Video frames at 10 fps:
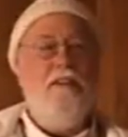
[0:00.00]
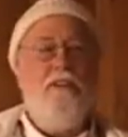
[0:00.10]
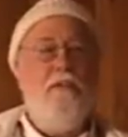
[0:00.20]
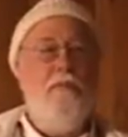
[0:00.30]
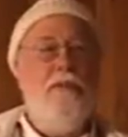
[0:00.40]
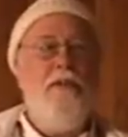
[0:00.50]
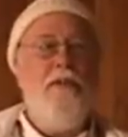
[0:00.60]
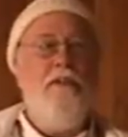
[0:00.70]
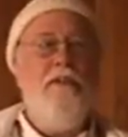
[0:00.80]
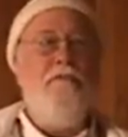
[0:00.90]
It's
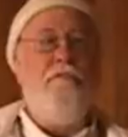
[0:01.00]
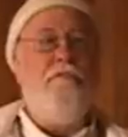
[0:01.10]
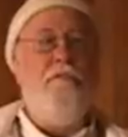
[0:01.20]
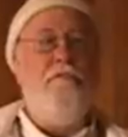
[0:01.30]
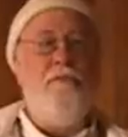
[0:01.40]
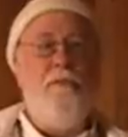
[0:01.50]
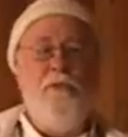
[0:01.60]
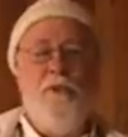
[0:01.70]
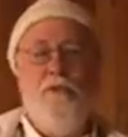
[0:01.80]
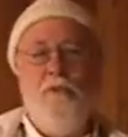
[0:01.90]
completely different from this
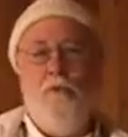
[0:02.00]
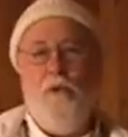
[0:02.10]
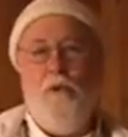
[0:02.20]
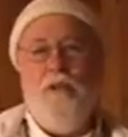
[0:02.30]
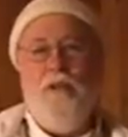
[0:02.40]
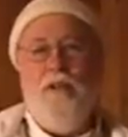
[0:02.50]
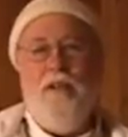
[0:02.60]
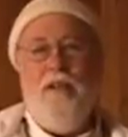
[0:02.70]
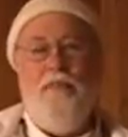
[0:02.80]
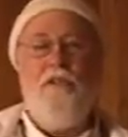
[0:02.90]
material world.
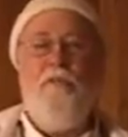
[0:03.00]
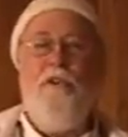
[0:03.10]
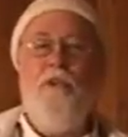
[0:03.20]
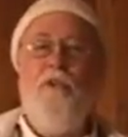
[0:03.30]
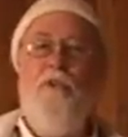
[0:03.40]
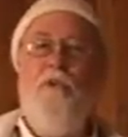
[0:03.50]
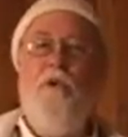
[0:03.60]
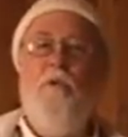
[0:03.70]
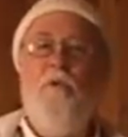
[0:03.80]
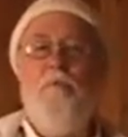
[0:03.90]
In this material
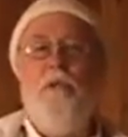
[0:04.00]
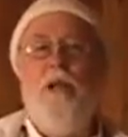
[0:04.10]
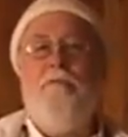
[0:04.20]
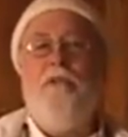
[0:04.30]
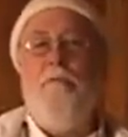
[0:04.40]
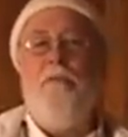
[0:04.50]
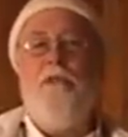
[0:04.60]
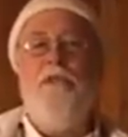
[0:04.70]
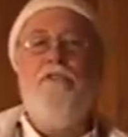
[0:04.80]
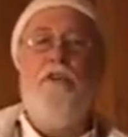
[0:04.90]
world, people have
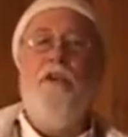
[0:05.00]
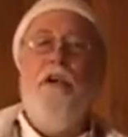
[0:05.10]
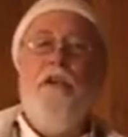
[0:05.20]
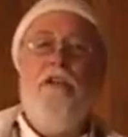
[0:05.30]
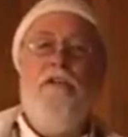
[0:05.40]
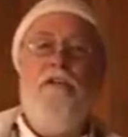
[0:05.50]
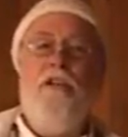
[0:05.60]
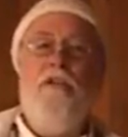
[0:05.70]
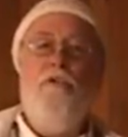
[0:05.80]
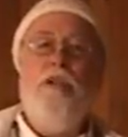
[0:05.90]
competition to
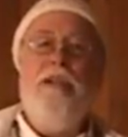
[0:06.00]
see who